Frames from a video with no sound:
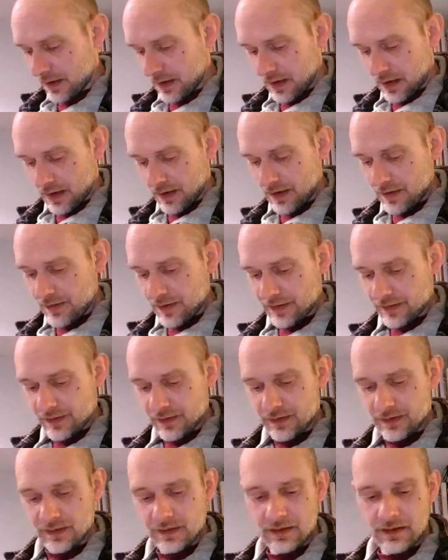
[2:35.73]
another
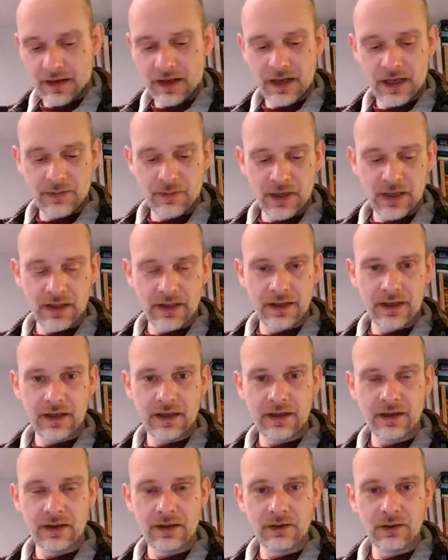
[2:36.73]
Harry
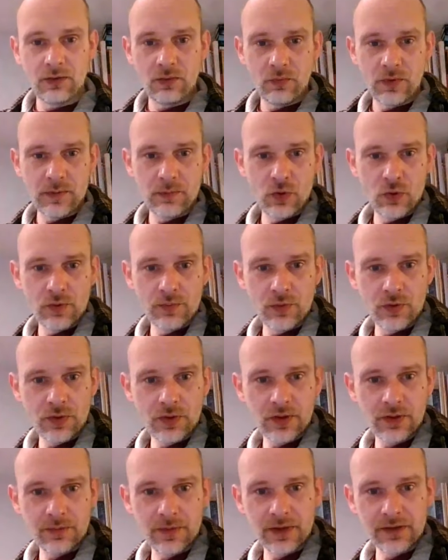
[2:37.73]
McCleary wee board book,
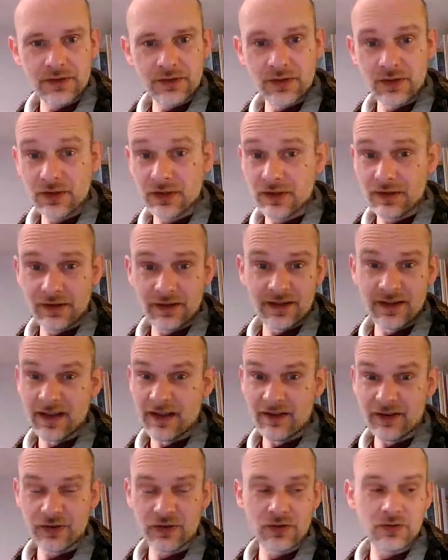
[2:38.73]
but it's just
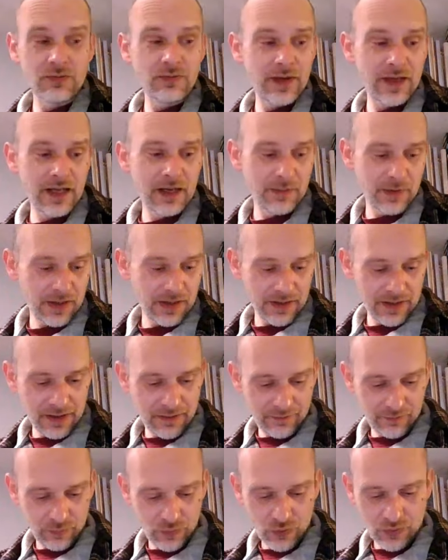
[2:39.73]
the original Harry
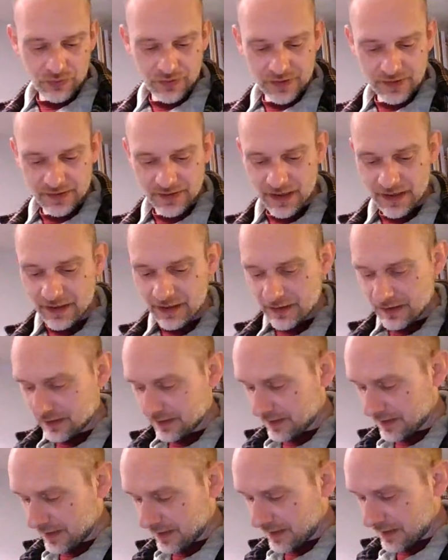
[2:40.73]
McCleary from Donaldson's Dairy,
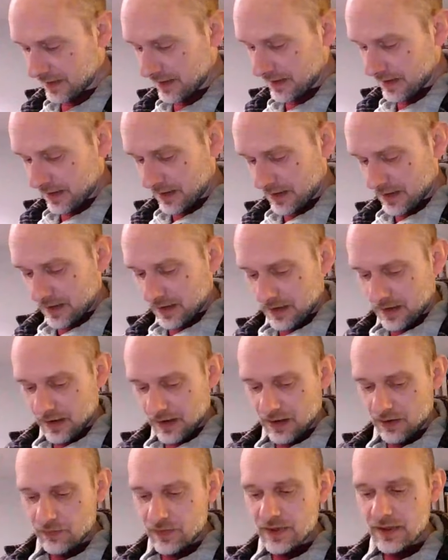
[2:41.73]

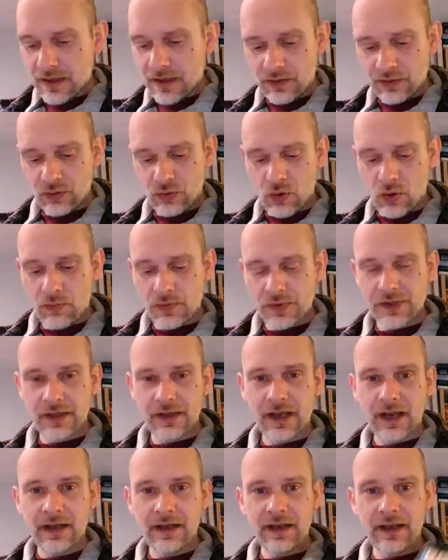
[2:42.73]
a wee Thomas the
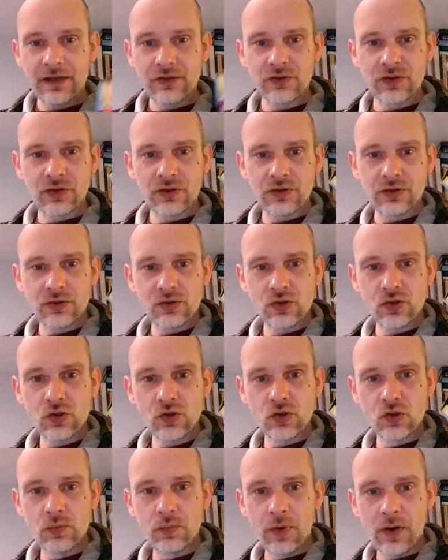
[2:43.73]
Tank Engine
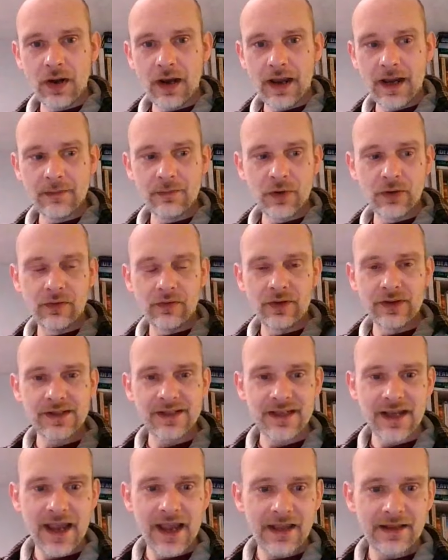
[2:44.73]
super library
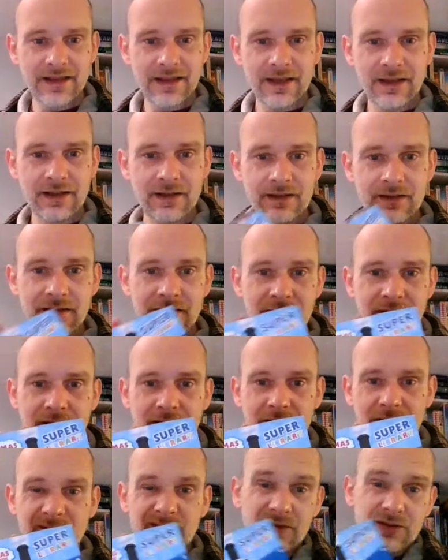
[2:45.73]
set,
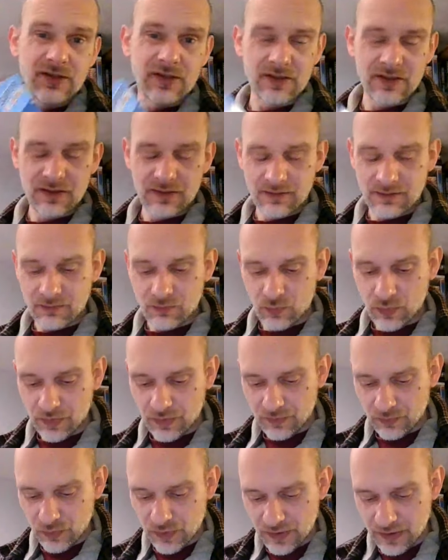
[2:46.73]
it's just,
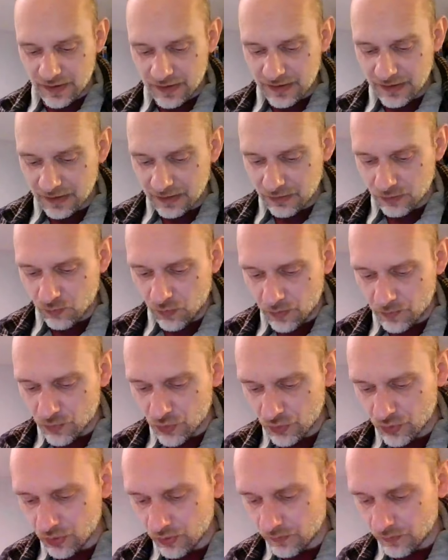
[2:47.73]
it was listed as one book